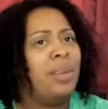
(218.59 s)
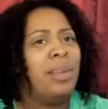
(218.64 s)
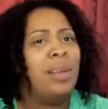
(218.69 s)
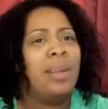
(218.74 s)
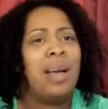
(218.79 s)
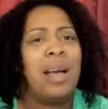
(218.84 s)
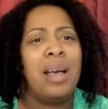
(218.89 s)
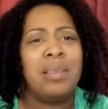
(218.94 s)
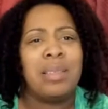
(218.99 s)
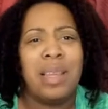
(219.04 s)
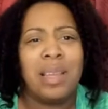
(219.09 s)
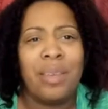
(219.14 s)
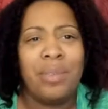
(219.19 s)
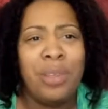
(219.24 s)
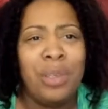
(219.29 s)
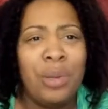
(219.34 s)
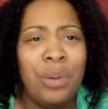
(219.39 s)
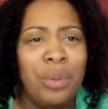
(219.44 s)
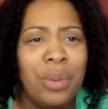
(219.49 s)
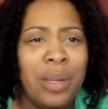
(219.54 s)
I was like, "If
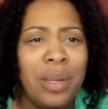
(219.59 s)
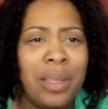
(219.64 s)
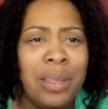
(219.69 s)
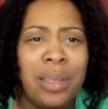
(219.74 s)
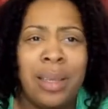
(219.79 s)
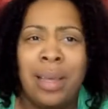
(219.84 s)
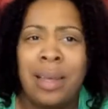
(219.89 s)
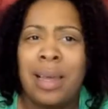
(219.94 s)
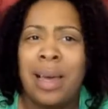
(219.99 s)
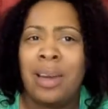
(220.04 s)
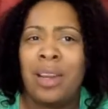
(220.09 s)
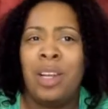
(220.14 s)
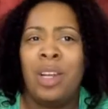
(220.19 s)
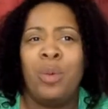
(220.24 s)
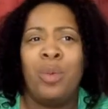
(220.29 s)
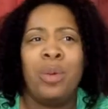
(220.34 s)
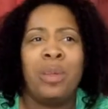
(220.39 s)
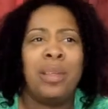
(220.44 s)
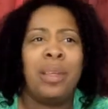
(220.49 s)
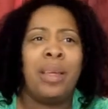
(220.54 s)
you don't get the hell out of here
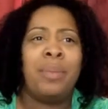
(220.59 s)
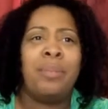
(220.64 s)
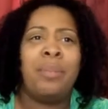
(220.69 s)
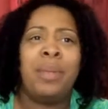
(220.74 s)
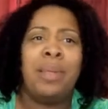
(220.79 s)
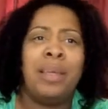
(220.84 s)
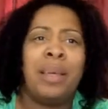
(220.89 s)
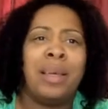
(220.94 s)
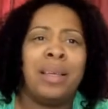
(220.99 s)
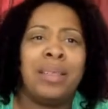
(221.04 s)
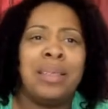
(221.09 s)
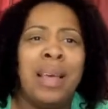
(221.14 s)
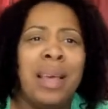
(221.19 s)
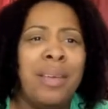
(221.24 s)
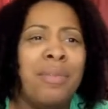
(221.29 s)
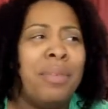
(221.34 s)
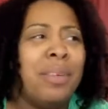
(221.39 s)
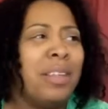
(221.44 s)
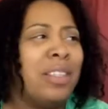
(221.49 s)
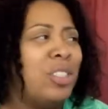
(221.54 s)
with that BS, I ain't
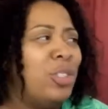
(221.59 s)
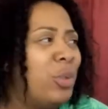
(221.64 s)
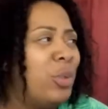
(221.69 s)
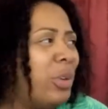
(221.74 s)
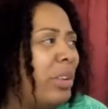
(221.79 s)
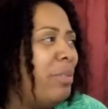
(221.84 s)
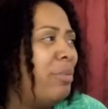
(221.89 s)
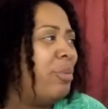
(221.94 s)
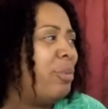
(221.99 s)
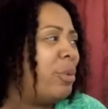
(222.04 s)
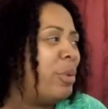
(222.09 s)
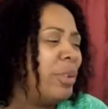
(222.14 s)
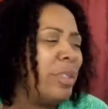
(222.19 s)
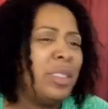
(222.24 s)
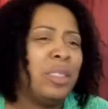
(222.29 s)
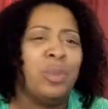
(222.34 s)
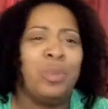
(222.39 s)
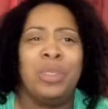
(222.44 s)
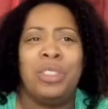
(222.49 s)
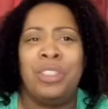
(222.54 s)
gonna join
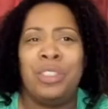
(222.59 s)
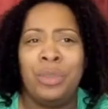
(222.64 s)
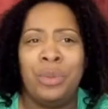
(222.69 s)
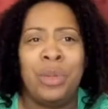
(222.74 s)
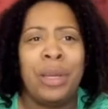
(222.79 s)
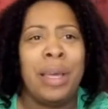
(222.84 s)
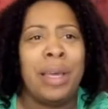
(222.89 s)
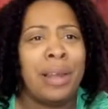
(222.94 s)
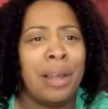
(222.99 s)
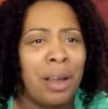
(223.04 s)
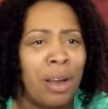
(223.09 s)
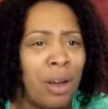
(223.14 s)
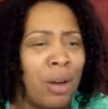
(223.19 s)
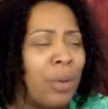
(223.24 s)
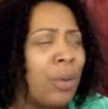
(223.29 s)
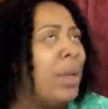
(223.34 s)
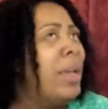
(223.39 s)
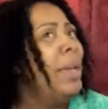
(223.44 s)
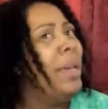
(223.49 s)
forces with you at all."